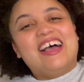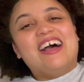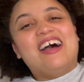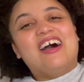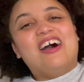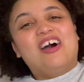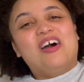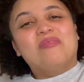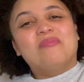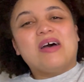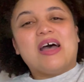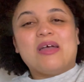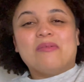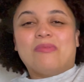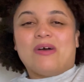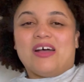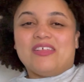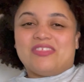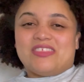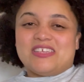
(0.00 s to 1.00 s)
I
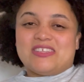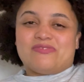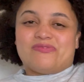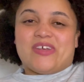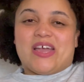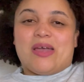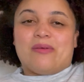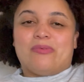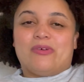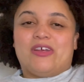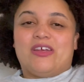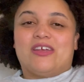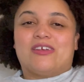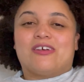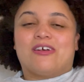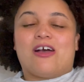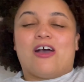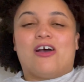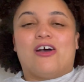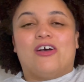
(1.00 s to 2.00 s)
bought this
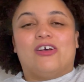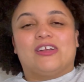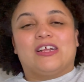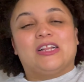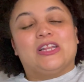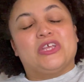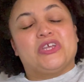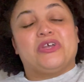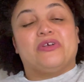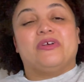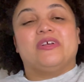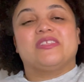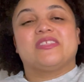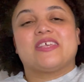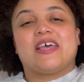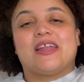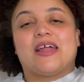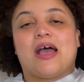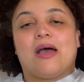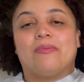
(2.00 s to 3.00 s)
fabric on clearance
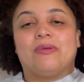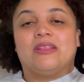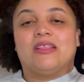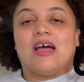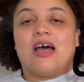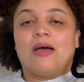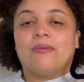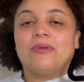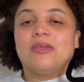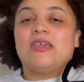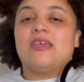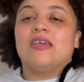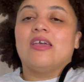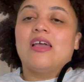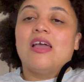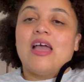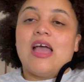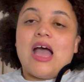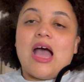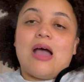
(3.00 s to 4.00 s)
at Hobby Lobby.
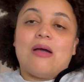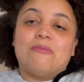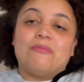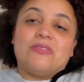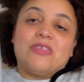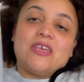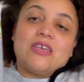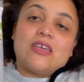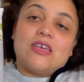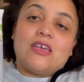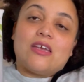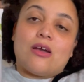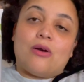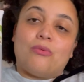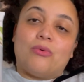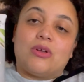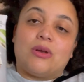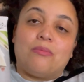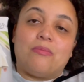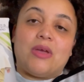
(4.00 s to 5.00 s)
I'm thinking I
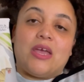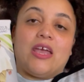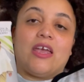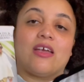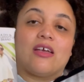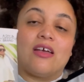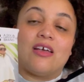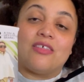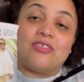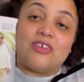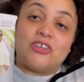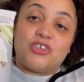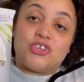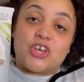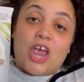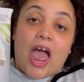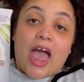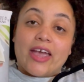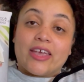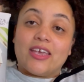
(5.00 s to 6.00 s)
want to make the
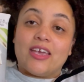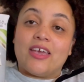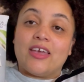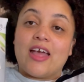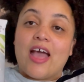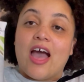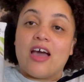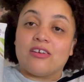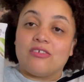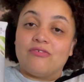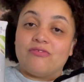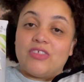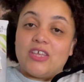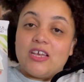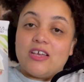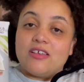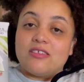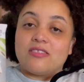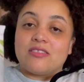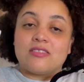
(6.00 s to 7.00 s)
jacket out of
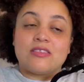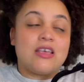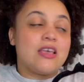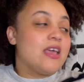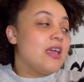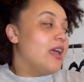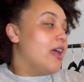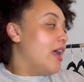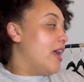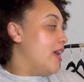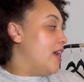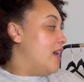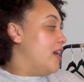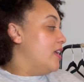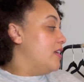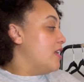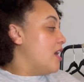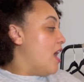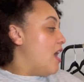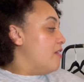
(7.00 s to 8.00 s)
this,
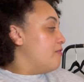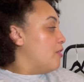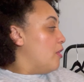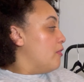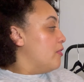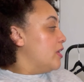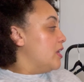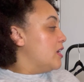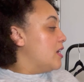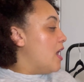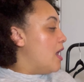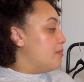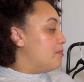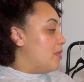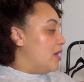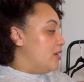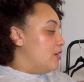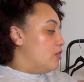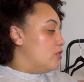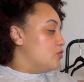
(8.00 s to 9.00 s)
and I've already gotten
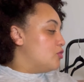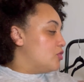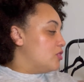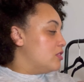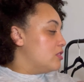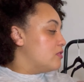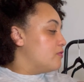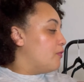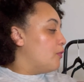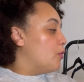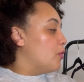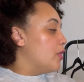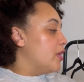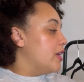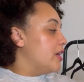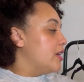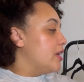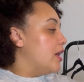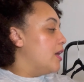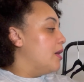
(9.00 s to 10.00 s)
my notions for
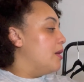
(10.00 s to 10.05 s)
it.